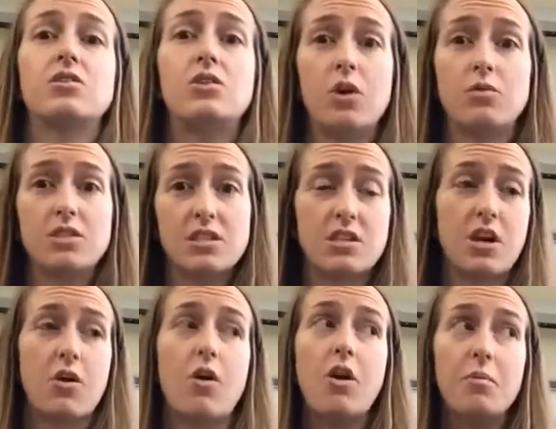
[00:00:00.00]
don't just
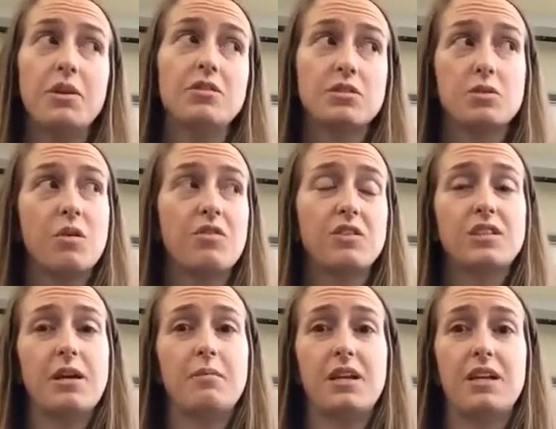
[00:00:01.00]
go, I'm going to use the Swivl in
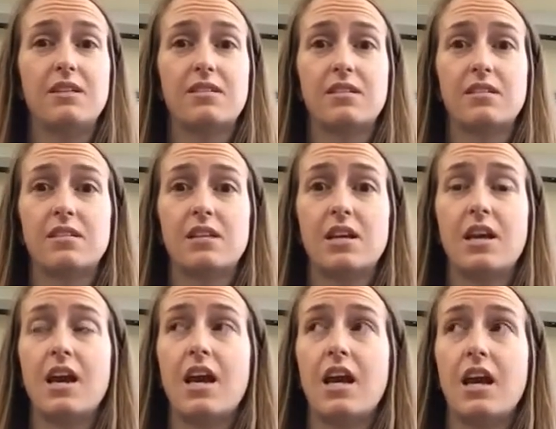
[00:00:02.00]
10 minutes
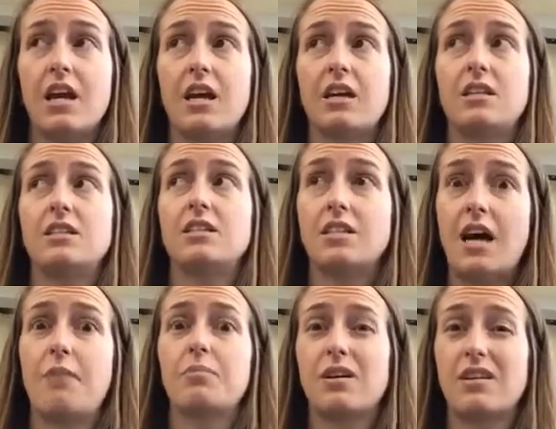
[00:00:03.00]
and
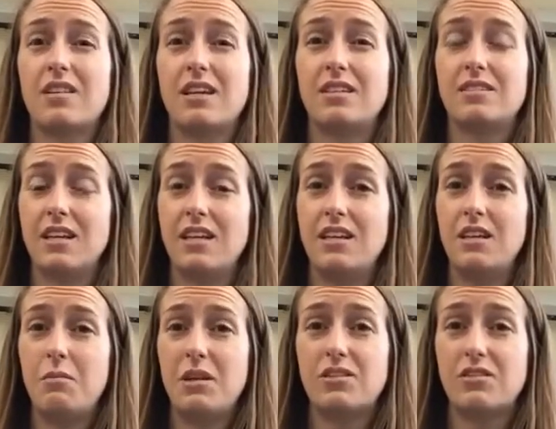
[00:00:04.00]
not plug things in
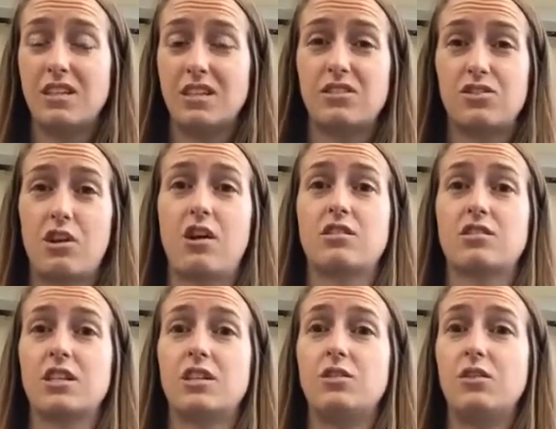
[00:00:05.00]
and make sure things are
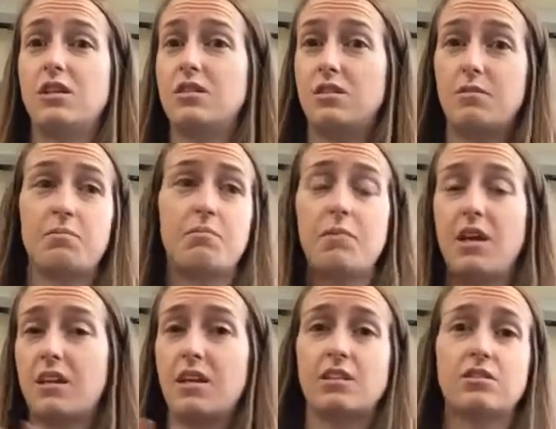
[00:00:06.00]
charged. You need to
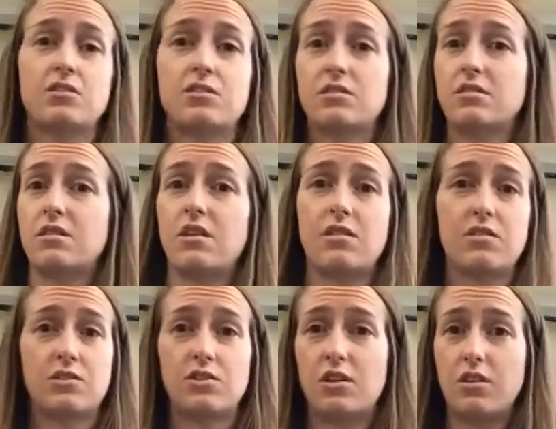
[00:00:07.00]
make things
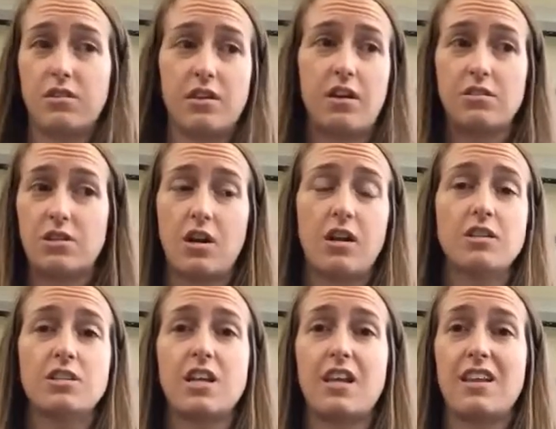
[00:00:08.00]
sure are
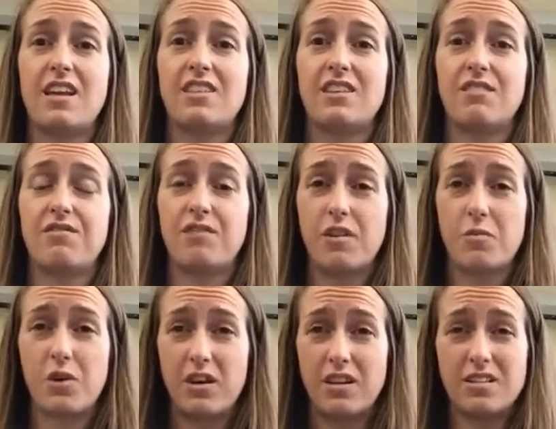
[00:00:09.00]
charged and that the
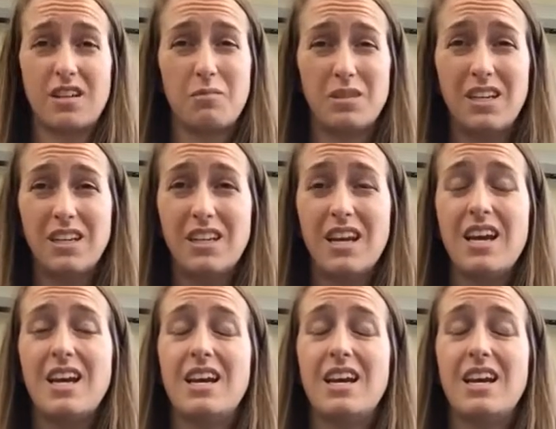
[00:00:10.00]
firmware is updated.